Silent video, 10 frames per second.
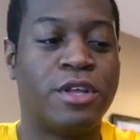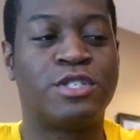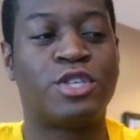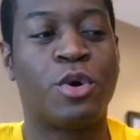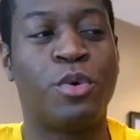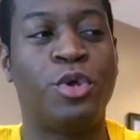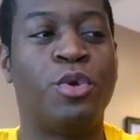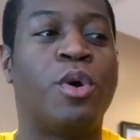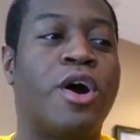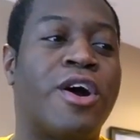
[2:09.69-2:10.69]
So
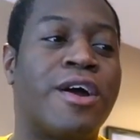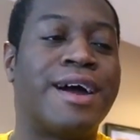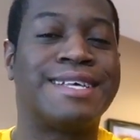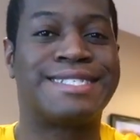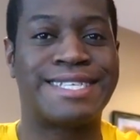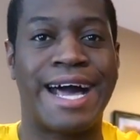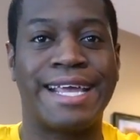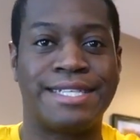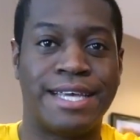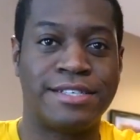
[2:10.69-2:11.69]
you are a
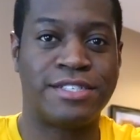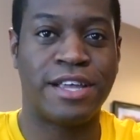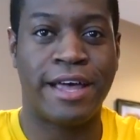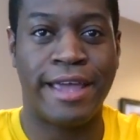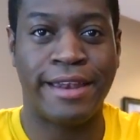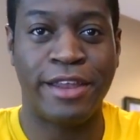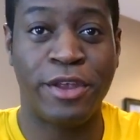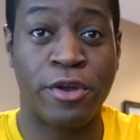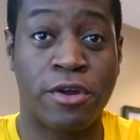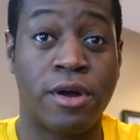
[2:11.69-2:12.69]
scientist and
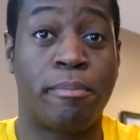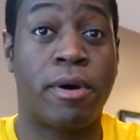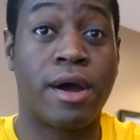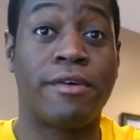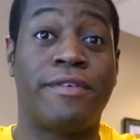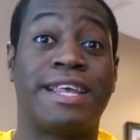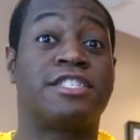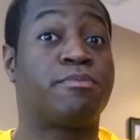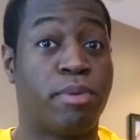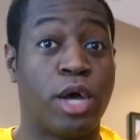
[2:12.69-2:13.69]
you're a part of an
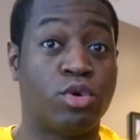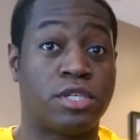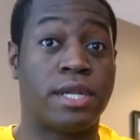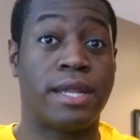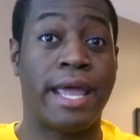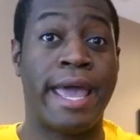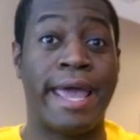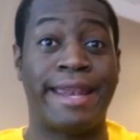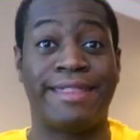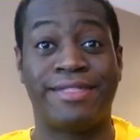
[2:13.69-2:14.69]
explosion,
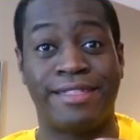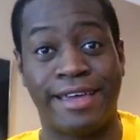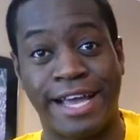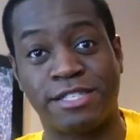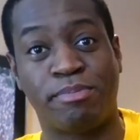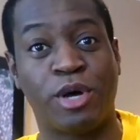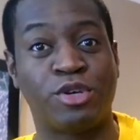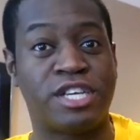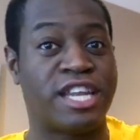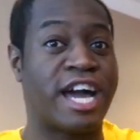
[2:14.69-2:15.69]
and the
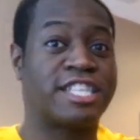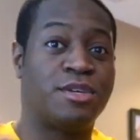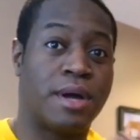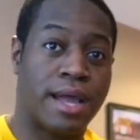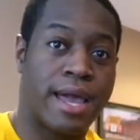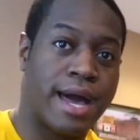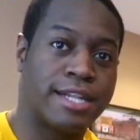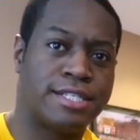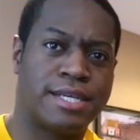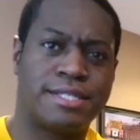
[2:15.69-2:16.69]
explosion knocks you
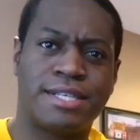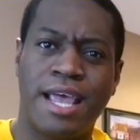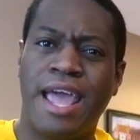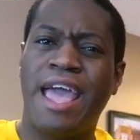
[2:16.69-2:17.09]
unconscious,